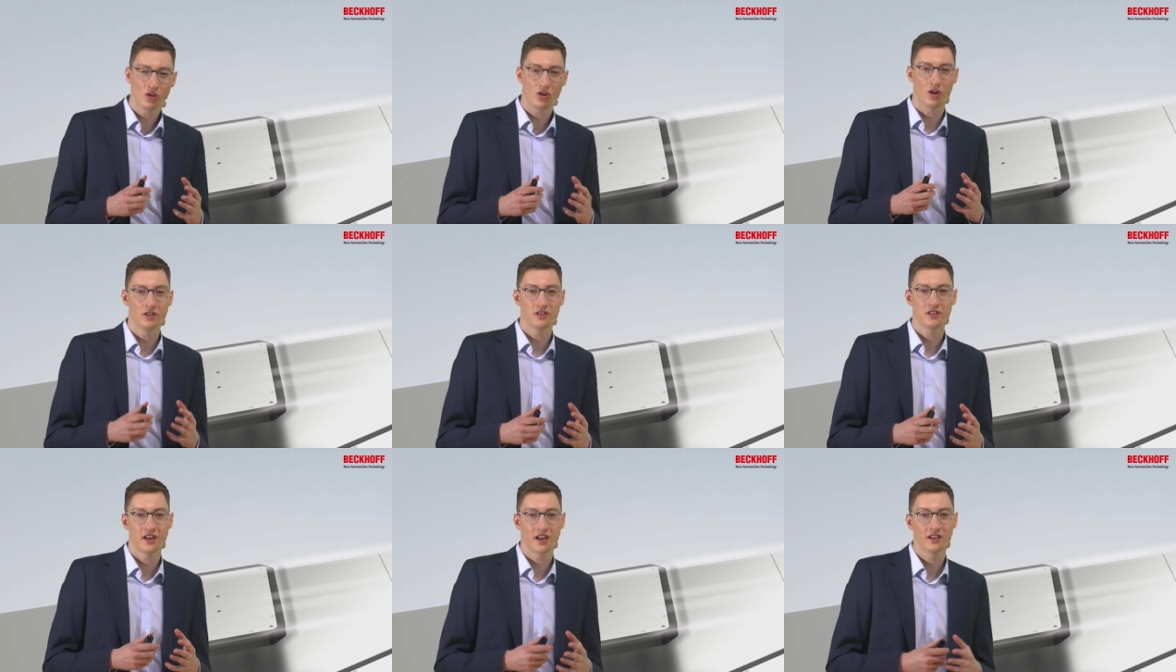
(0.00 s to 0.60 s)

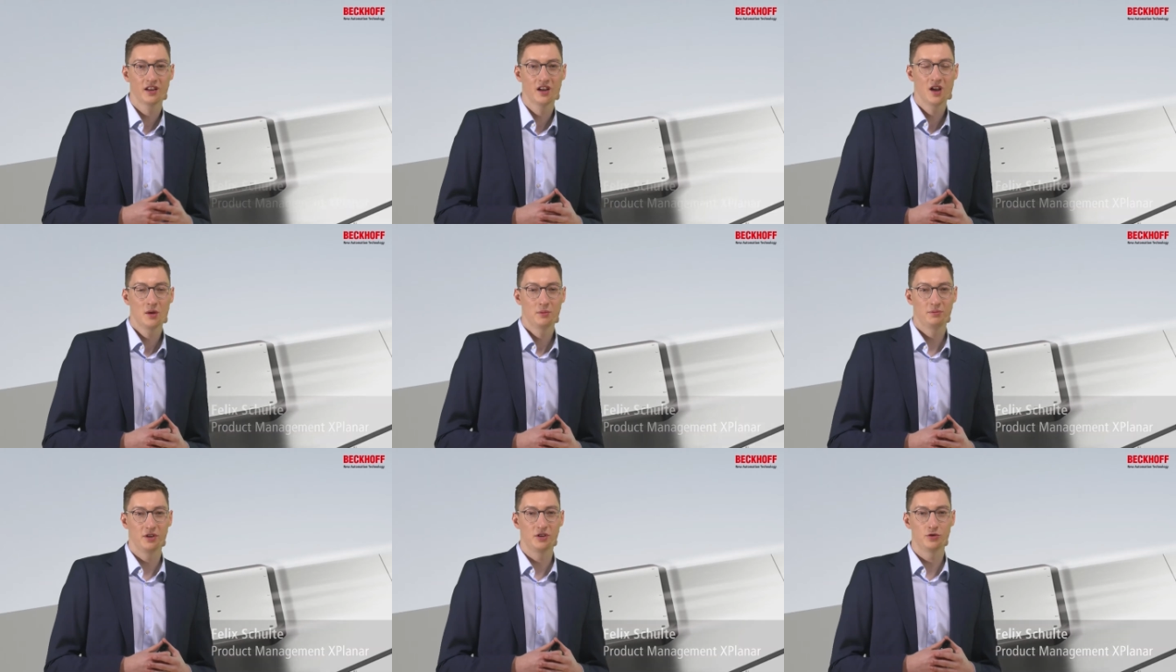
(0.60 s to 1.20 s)
contact
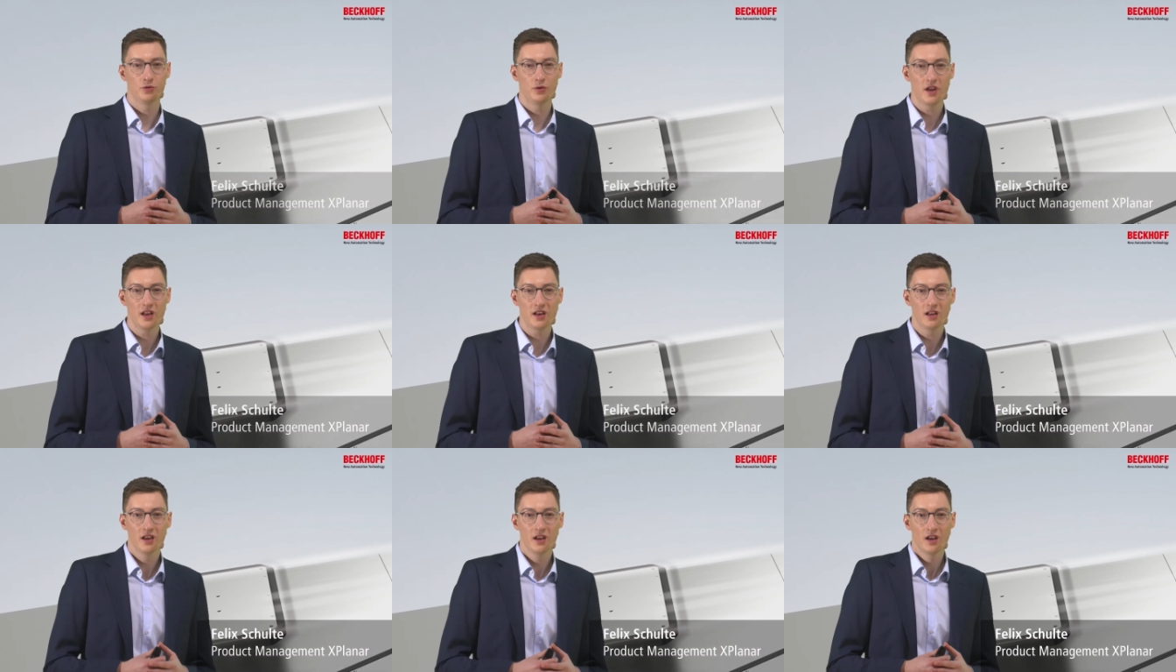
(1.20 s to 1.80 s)

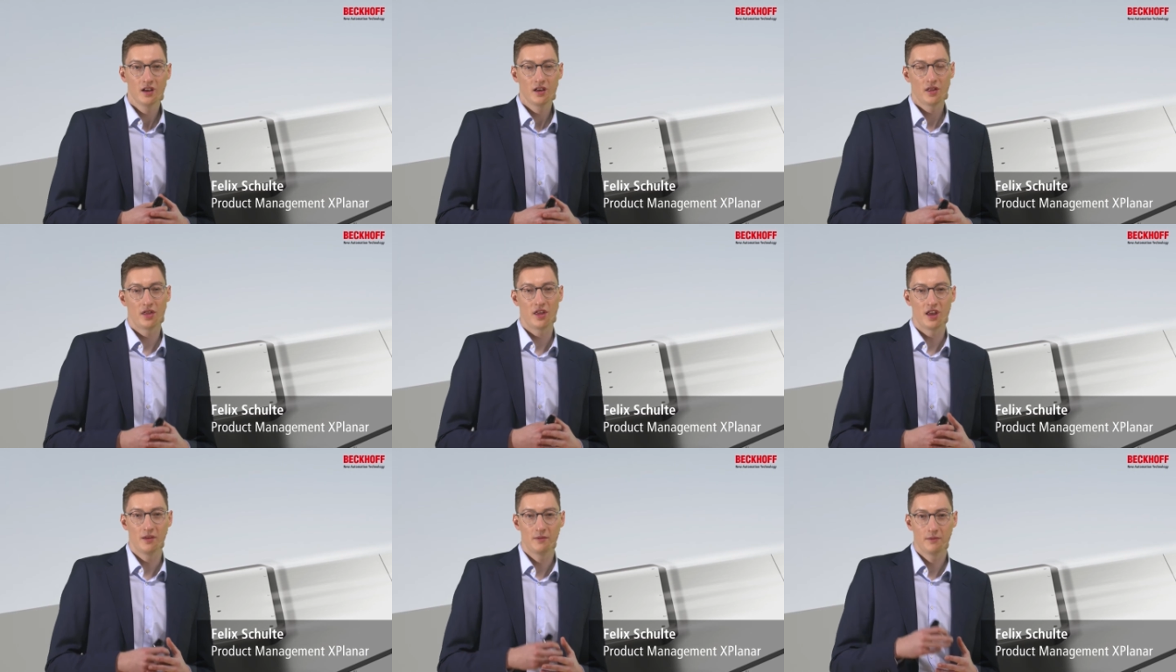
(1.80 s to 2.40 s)
between
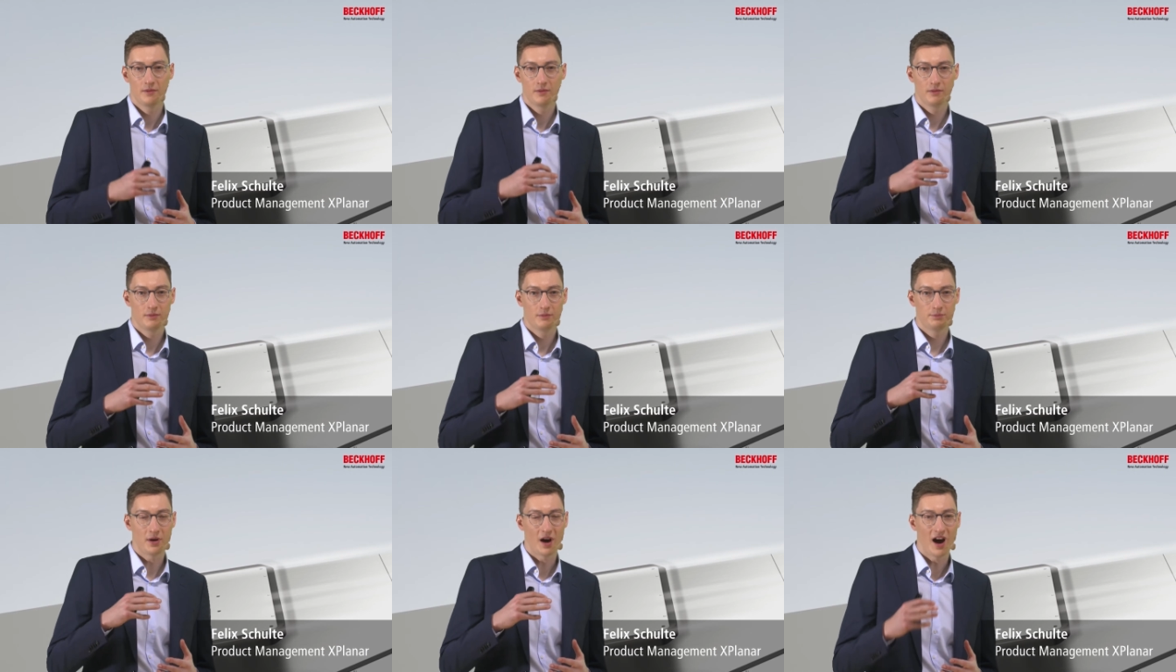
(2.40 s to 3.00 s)
the
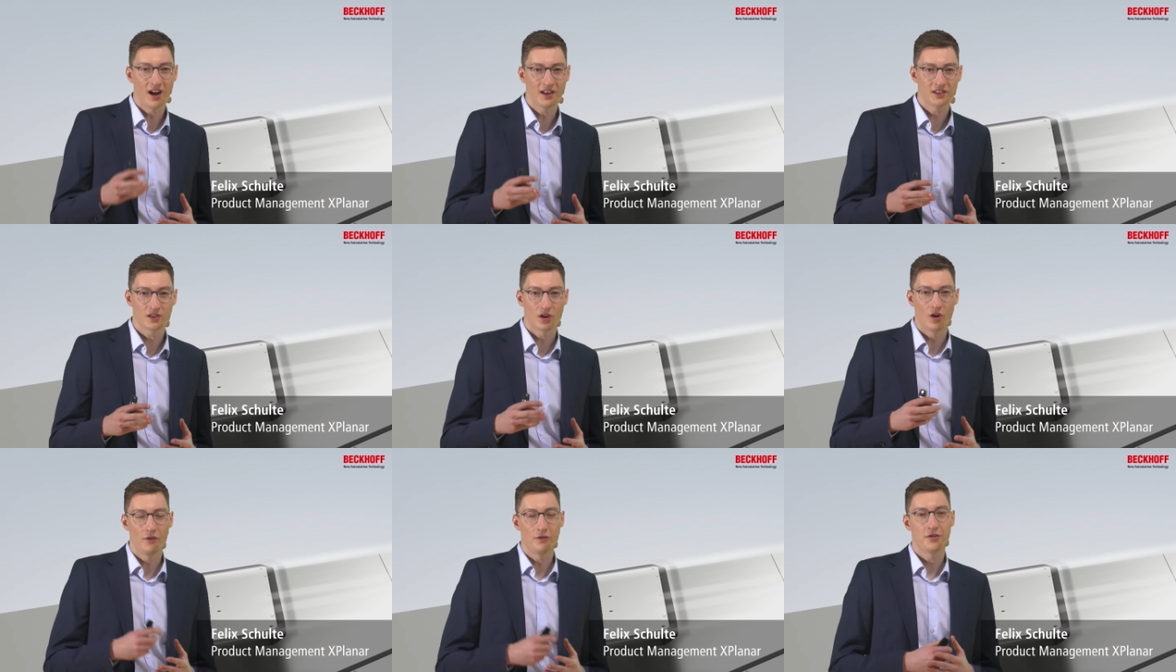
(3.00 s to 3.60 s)
parts
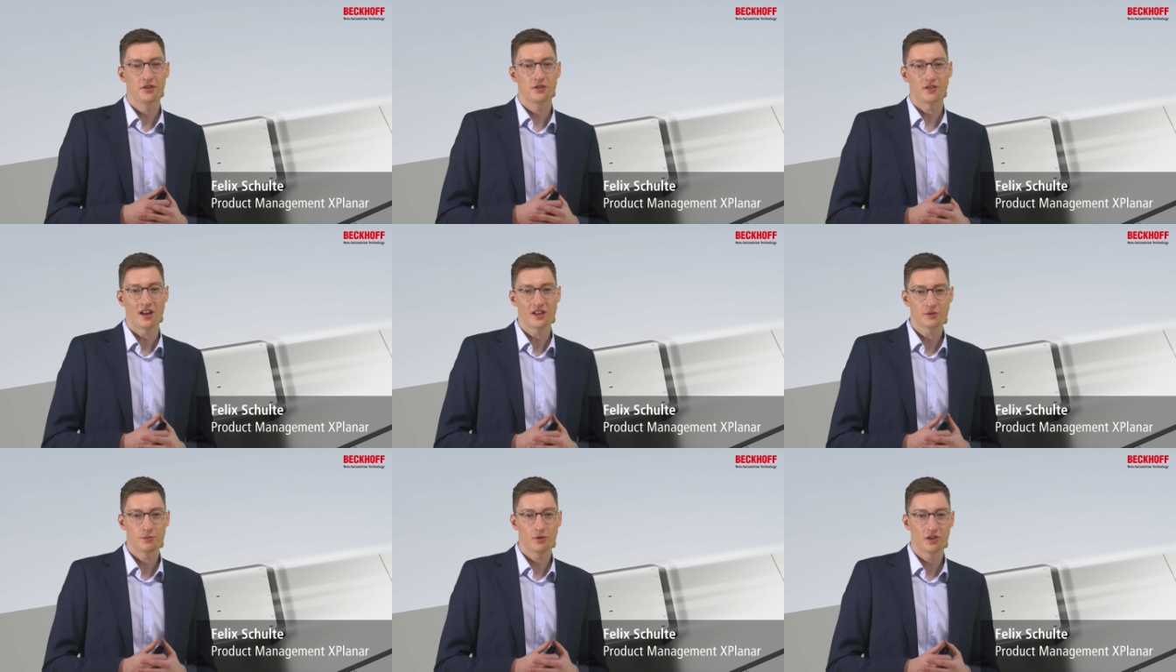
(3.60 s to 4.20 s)
of the
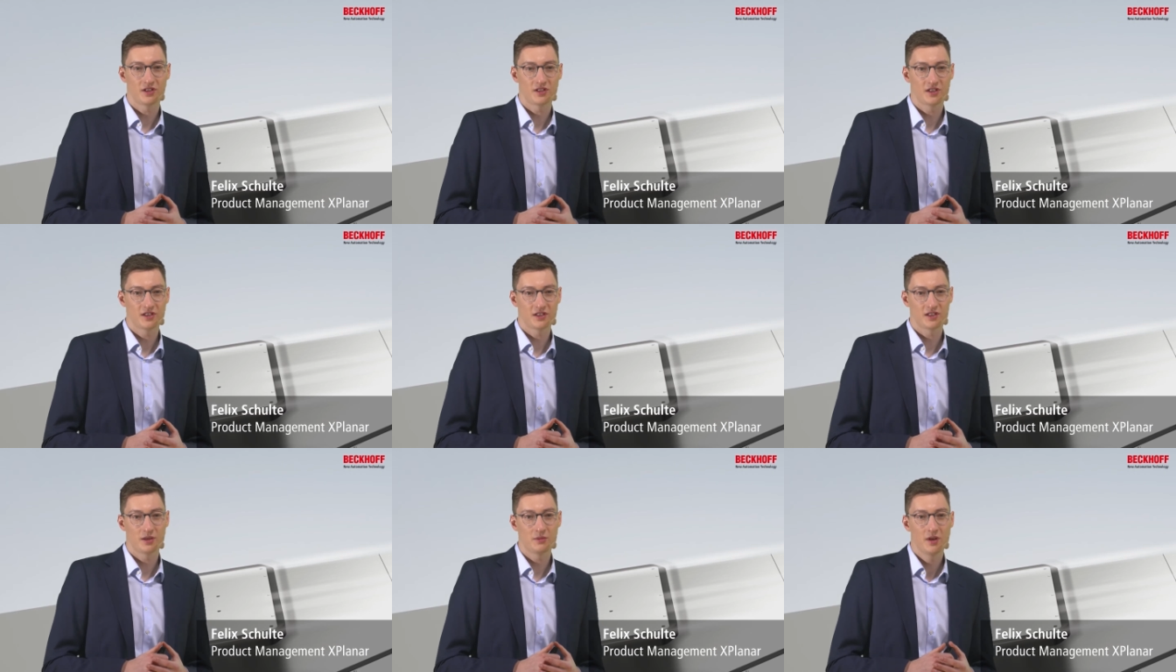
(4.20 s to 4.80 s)
transport
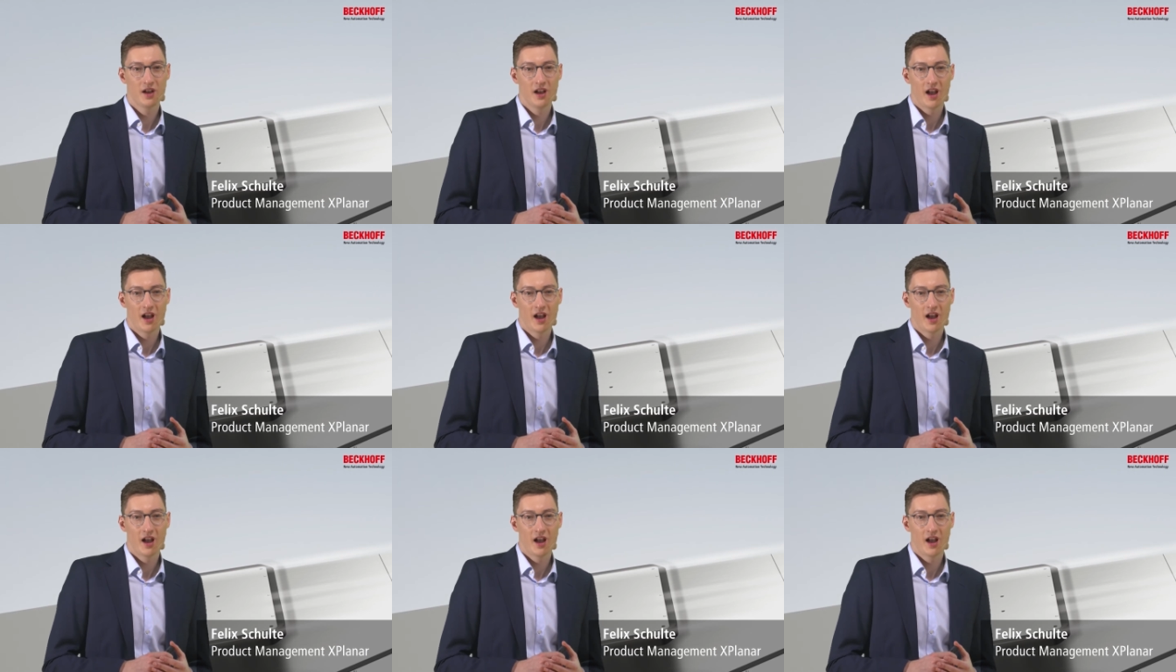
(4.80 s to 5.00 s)
system,